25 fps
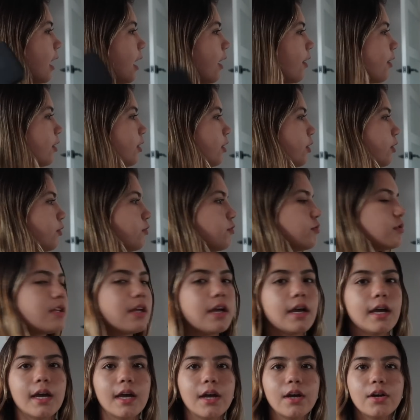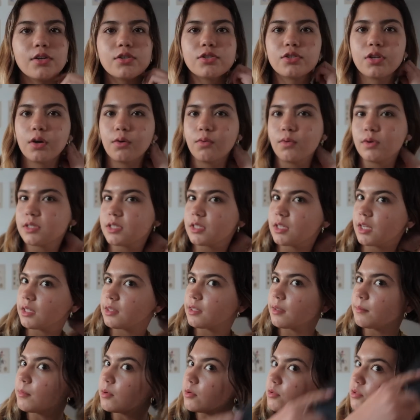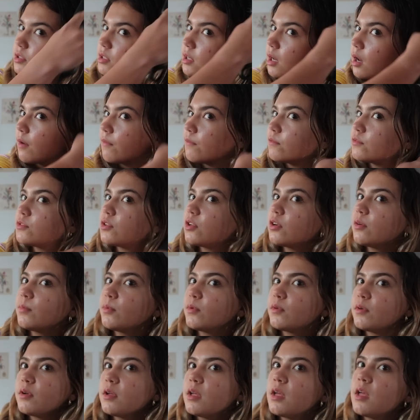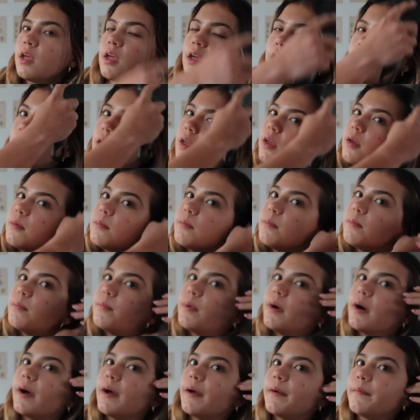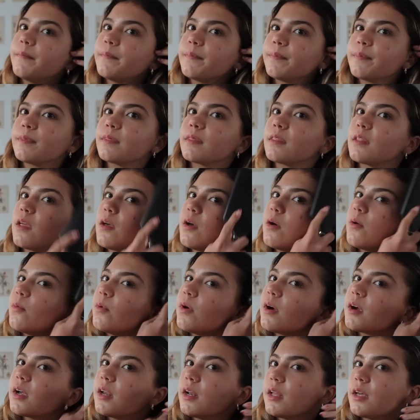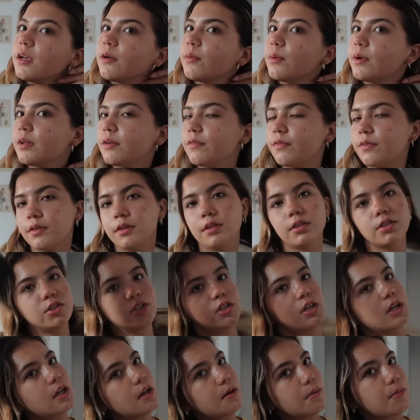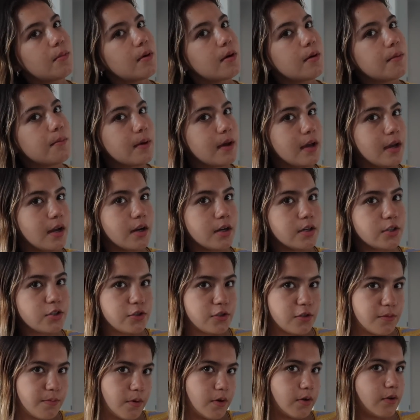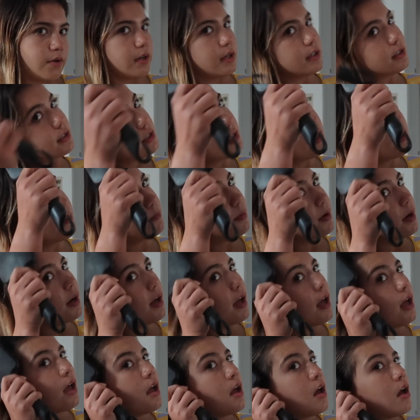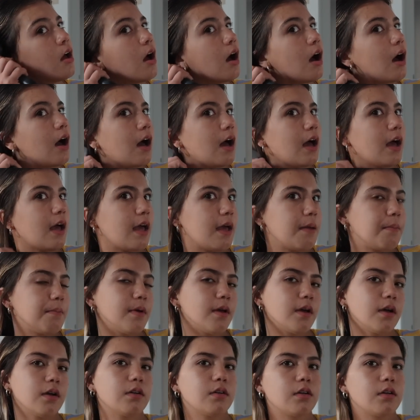how to use that hair, so it wasn't like the most comfortable, but we're gonna get ready for the gym. My hair is super greasy, but I'm